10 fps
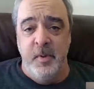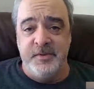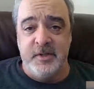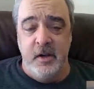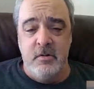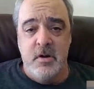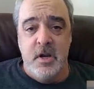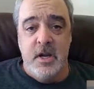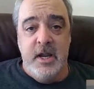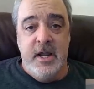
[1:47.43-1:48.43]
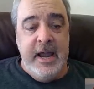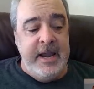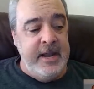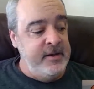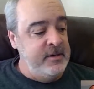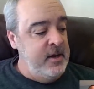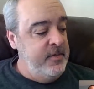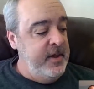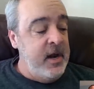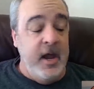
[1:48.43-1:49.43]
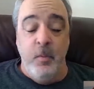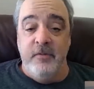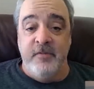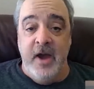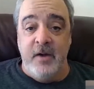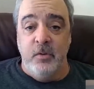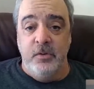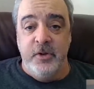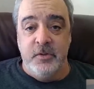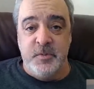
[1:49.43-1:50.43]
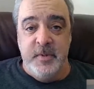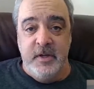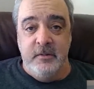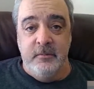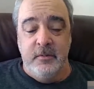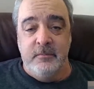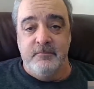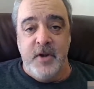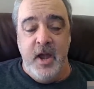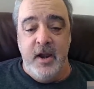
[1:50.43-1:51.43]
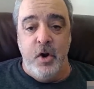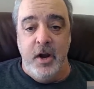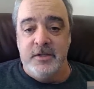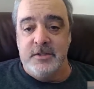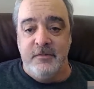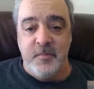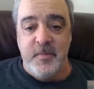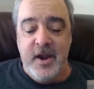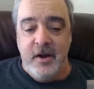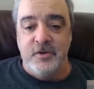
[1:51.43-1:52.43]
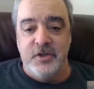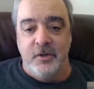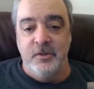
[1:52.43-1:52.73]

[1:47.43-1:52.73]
ago, and they kind of went viral, so it's been kind of crazy from there. So